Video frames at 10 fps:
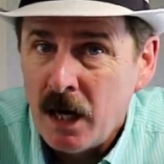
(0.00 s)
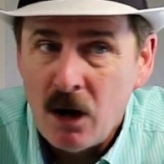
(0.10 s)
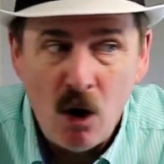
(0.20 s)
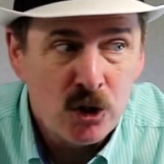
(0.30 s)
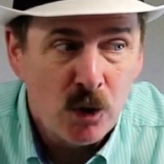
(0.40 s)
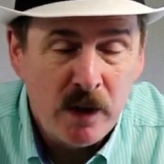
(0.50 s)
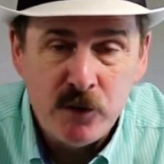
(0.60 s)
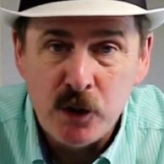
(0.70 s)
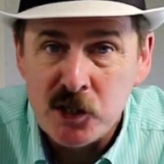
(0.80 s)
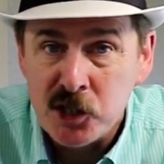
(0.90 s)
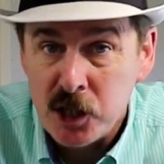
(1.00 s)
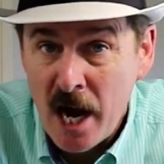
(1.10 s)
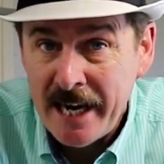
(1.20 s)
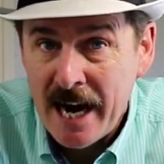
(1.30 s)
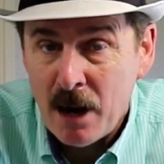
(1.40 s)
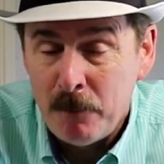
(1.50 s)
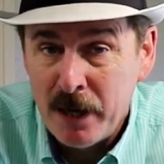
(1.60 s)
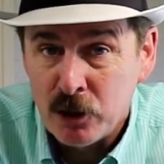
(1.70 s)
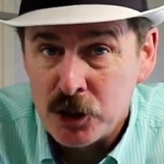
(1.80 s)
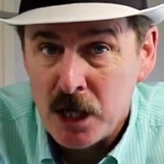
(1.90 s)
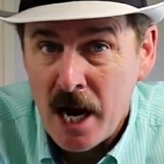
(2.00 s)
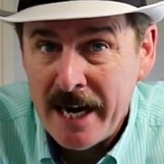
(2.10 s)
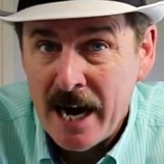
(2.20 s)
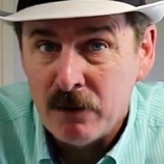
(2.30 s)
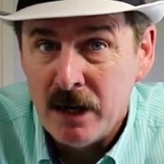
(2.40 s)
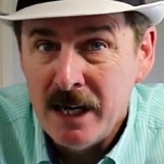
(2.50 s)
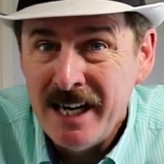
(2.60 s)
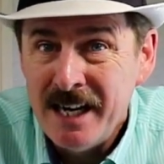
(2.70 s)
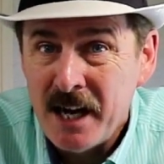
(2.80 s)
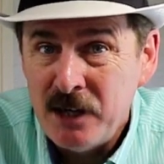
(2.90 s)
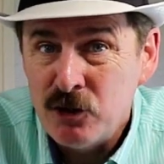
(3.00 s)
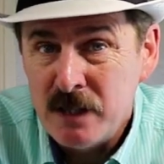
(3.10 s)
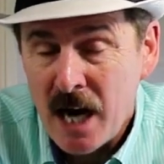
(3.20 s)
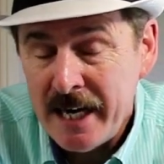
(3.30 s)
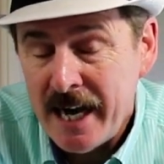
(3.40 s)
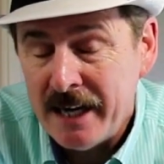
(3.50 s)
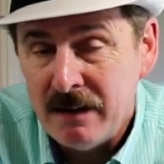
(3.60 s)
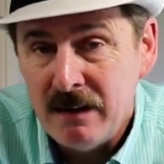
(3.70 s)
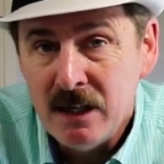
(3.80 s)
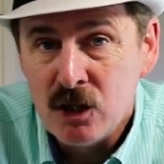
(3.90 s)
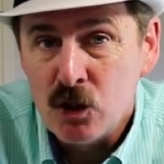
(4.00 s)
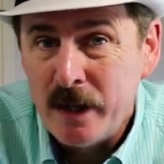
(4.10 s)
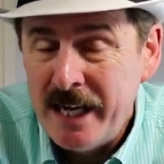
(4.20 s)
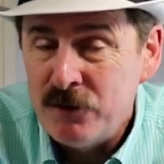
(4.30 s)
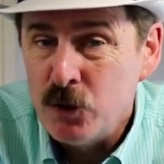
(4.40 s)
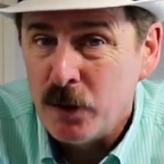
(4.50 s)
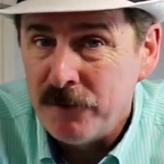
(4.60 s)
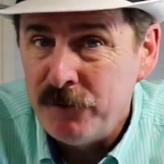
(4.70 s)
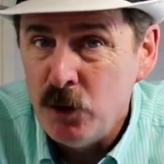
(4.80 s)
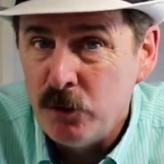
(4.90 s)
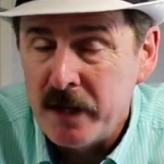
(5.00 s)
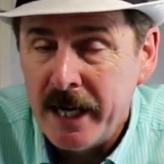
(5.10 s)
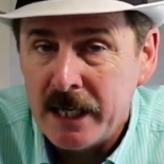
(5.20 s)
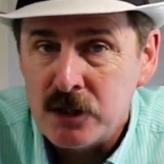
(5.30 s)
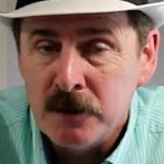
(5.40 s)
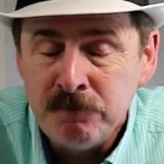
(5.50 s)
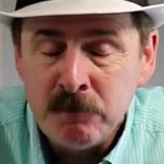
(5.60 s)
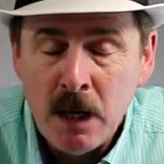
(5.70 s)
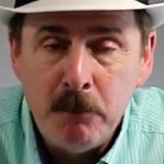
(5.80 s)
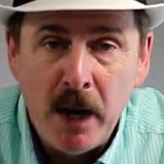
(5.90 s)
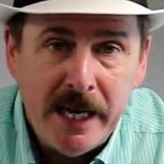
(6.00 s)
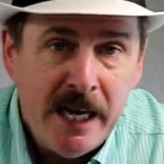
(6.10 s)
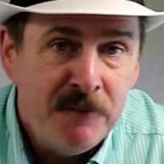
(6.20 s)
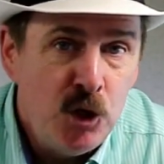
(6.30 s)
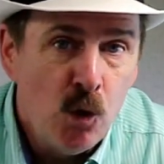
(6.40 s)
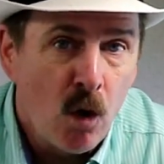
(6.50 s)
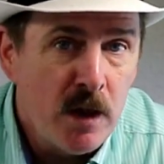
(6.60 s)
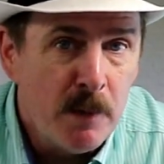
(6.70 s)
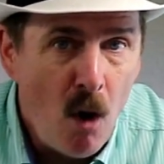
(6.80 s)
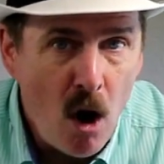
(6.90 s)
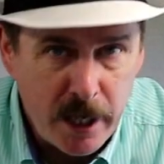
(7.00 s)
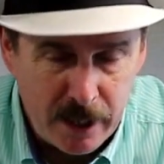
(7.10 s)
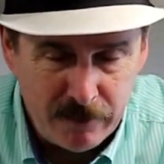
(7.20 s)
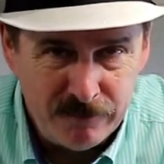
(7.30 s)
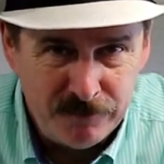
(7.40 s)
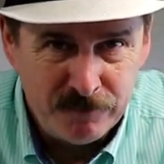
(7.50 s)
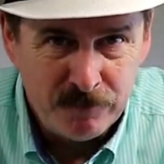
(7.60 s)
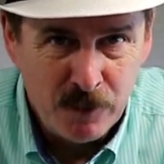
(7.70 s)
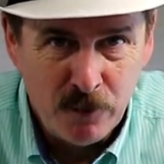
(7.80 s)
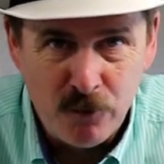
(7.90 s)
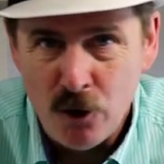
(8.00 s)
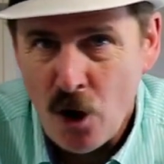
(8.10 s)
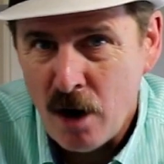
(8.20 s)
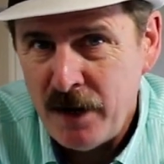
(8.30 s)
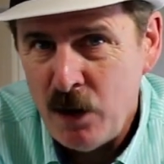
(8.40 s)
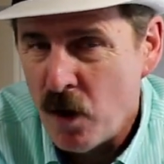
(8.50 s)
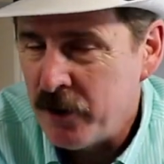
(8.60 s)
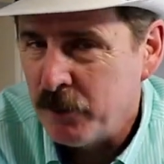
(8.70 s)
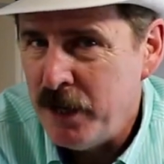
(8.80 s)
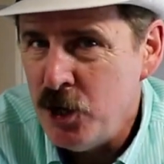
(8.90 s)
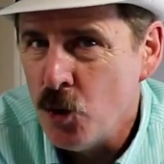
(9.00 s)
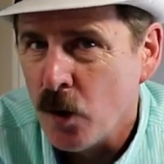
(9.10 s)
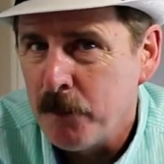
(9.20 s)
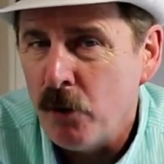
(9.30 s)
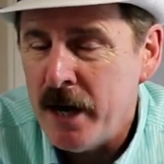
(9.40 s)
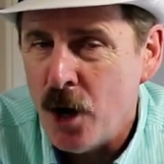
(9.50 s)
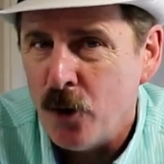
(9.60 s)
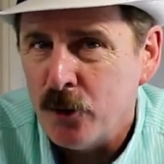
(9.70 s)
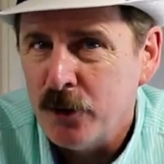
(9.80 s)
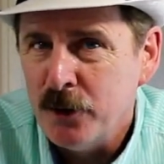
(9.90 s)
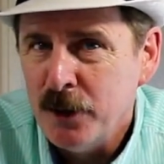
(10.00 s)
Uh, also gives you a slide out, a bigger slide out, nicer dinette, so it gives you a few things. But if you are in the market for an RV, whether it be new or pre-owned,